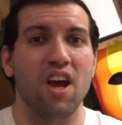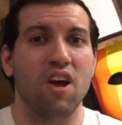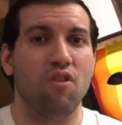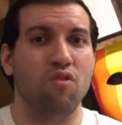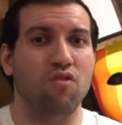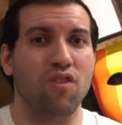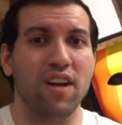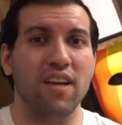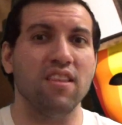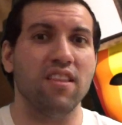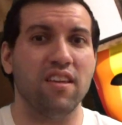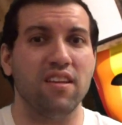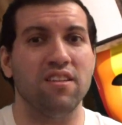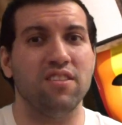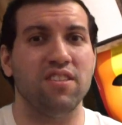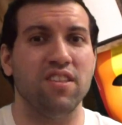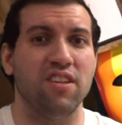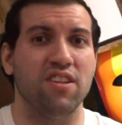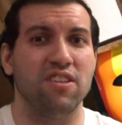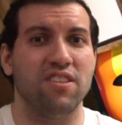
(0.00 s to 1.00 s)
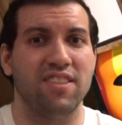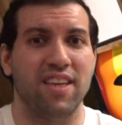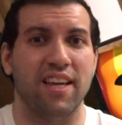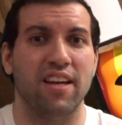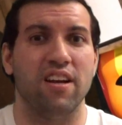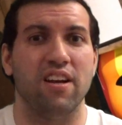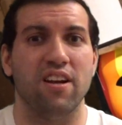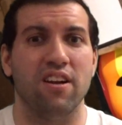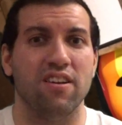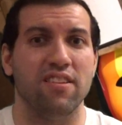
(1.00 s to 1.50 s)
Write letters to your
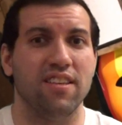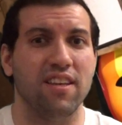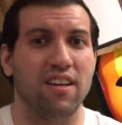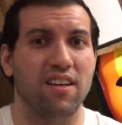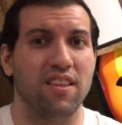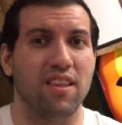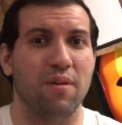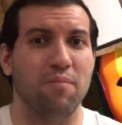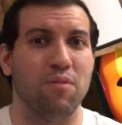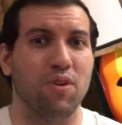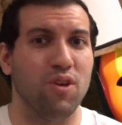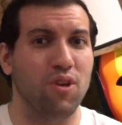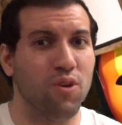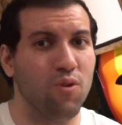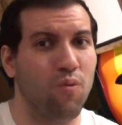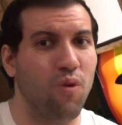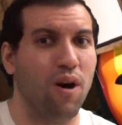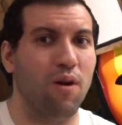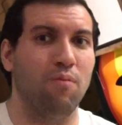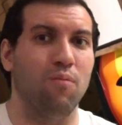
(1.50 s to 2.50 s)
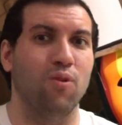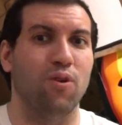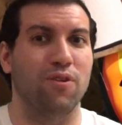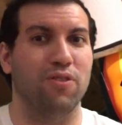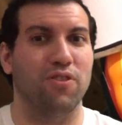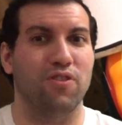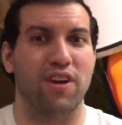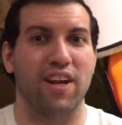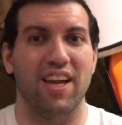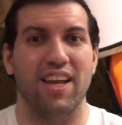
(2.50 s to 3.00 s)
senator and tell them you want more
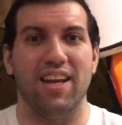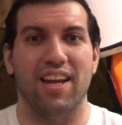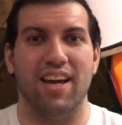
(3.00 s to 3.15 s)
3 in